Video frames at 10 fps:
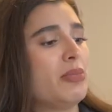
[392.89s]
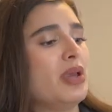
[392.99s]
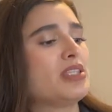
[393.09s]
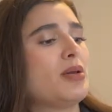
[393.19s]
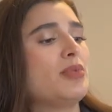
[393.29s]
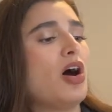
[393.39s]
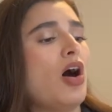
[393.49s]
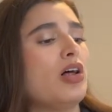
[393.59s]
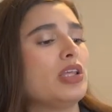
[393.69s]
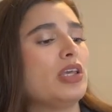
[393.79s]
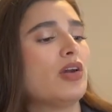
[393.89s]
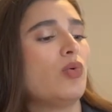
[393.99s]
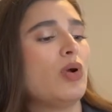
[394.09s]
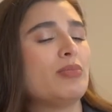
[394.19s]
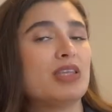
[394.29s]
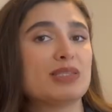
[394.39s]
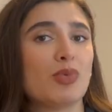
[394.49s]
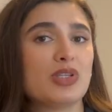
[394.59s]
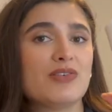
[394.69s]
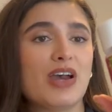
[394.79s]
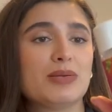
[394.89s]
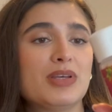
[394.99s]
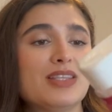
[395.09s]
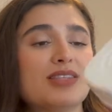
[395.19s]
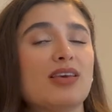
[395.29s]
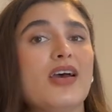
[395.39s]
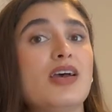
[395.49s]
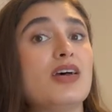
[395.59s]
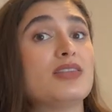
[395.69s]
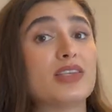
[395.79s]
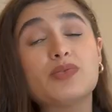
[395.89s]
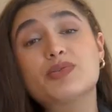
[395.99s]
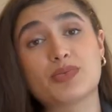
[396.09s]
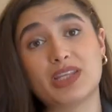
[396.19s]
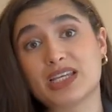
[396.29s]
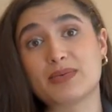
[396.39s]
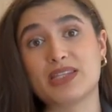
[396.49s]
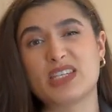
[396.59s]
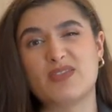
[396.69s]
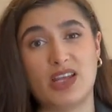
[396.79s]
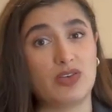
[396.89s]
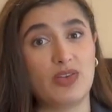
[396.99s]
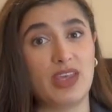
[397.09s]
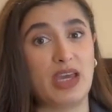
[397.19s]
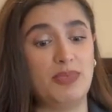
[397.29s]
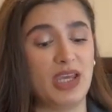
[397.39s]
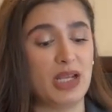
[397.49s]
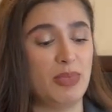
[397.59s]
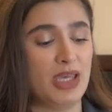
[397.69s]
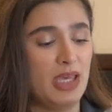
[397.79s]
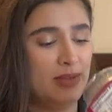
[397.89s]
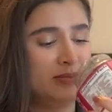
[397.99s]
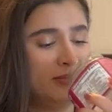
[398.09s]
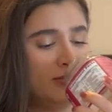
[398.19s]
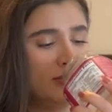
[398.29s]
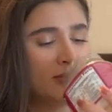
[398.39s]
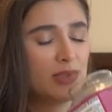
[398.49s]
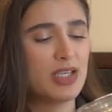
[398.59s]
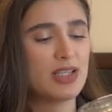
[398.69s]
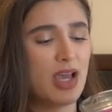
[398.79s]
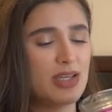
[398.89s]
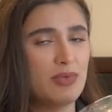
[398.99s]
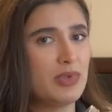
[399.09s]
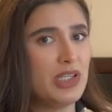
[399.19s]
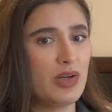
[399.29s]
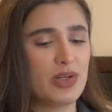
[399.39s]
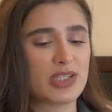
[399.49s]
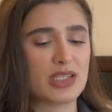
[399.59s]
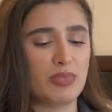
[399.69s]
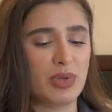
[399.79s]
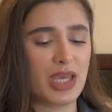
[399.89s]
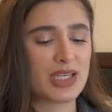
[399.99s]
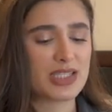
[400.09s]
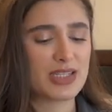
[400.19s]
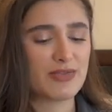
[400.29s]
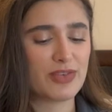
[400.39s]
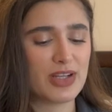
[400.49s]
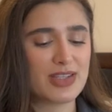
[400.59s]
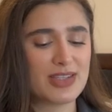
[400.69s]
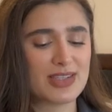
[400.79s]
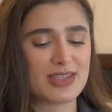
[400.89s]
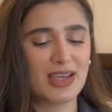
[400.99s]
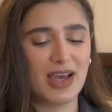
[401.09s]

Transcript: I picked up the Ollie women's multivitamins. This was really expensive and I don't think I'd pick it up again because I didn't really notice the biggest difference.